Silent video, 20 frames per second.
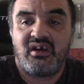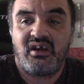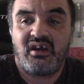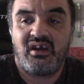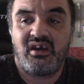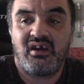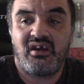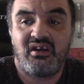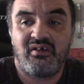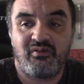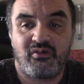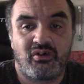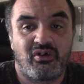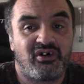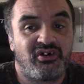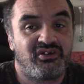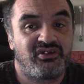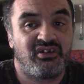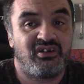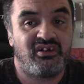And of
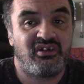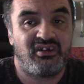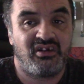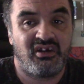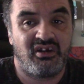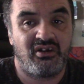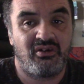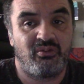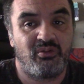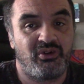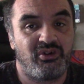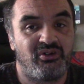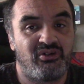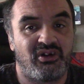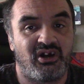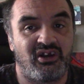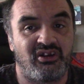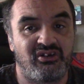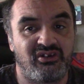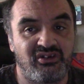course, in the end,
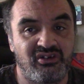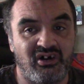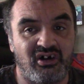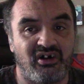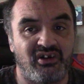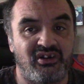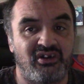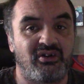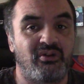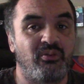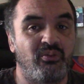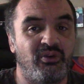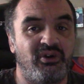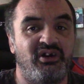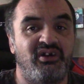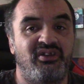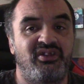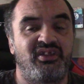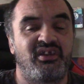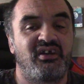reunites Sonic
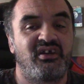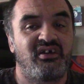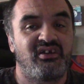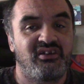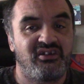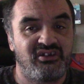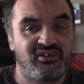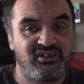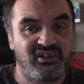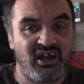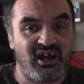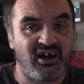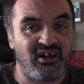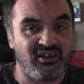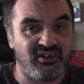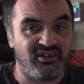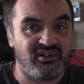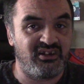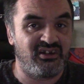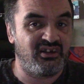with
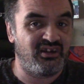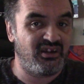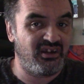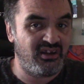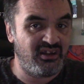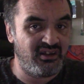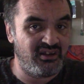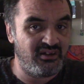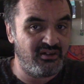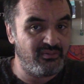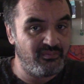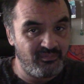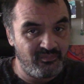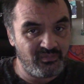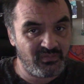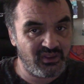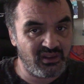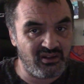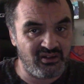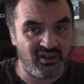Sally, and
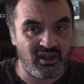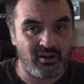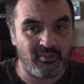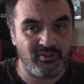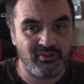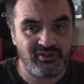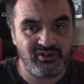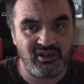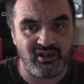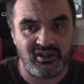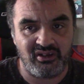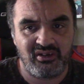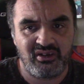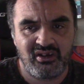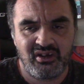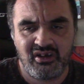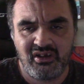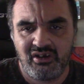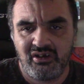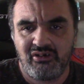you know, that was it.
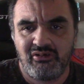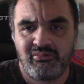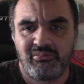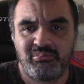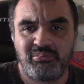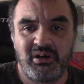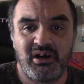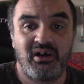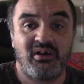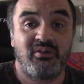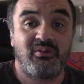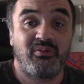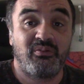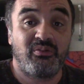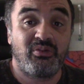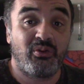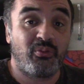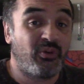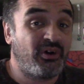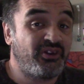But
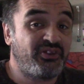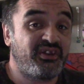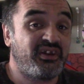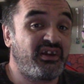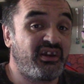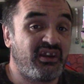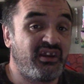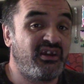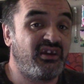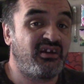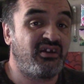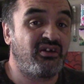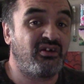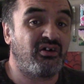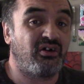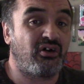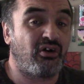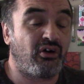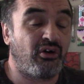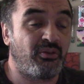the one thing
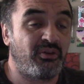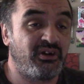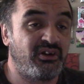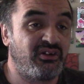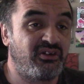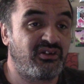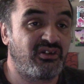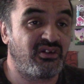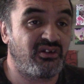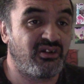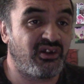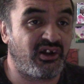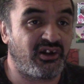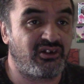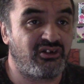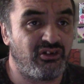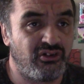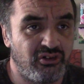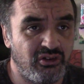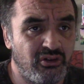Ian always
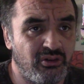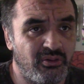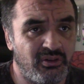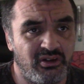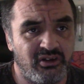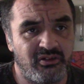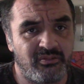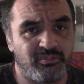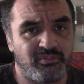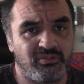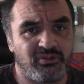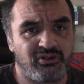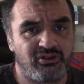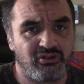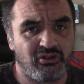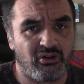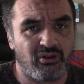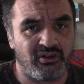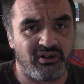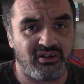liked to do in his
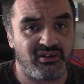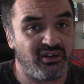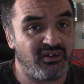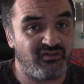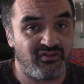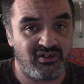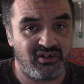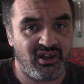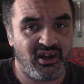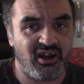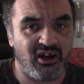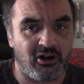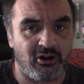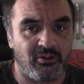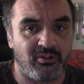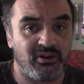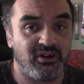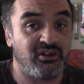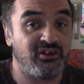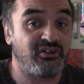stories, even
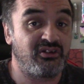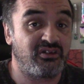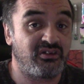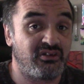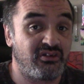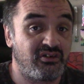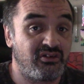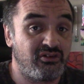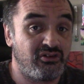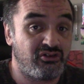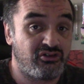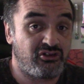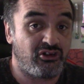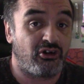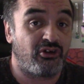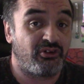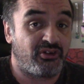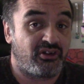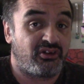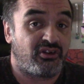now, is he
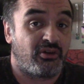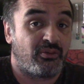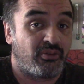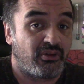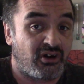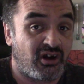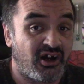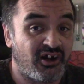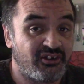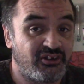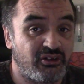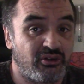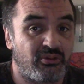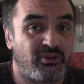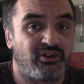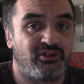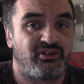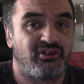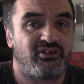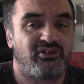show that there were
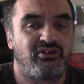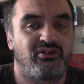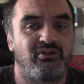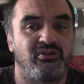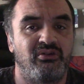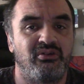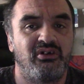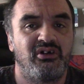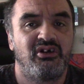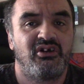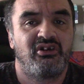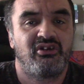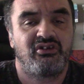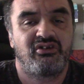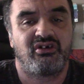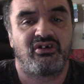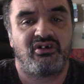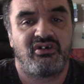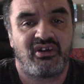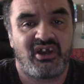consequences to
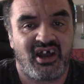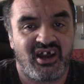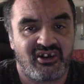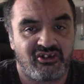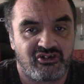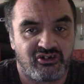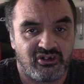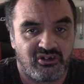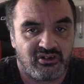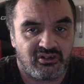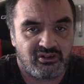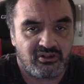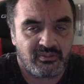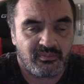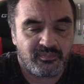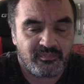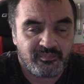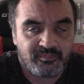certain actions.